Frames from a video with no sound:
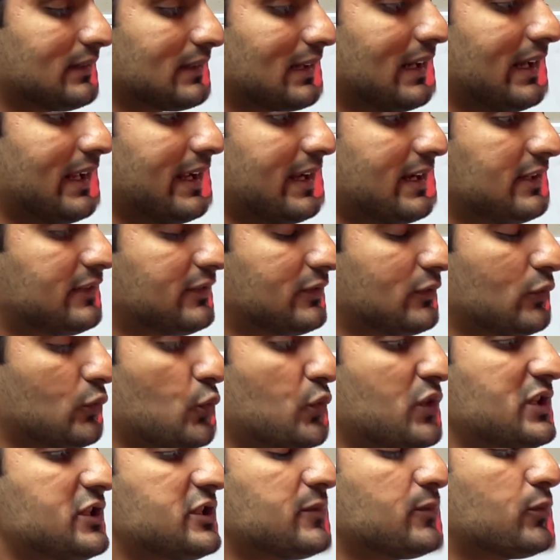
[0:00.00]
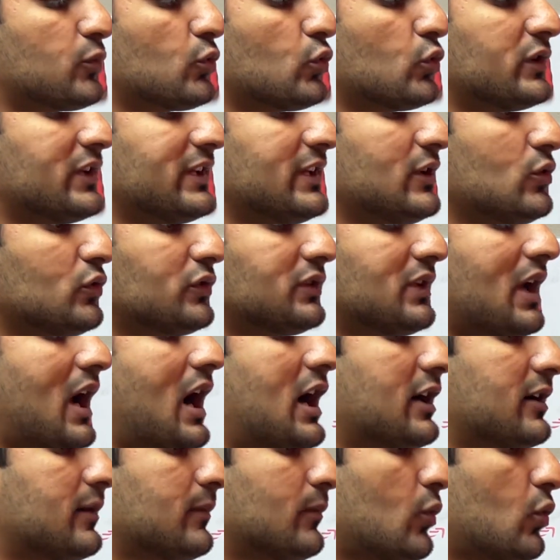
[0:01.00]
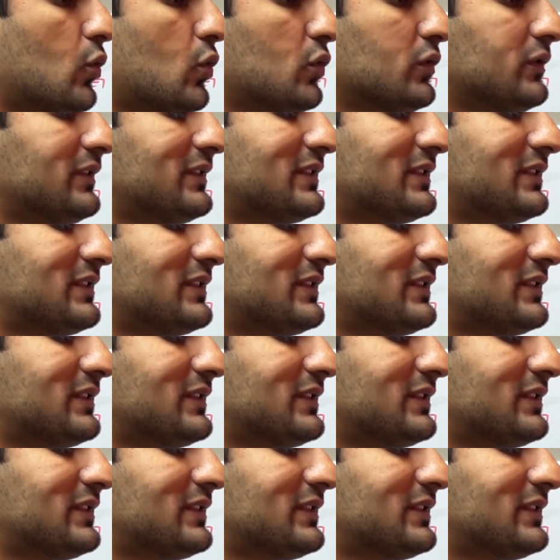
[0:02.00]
glands which produce hormones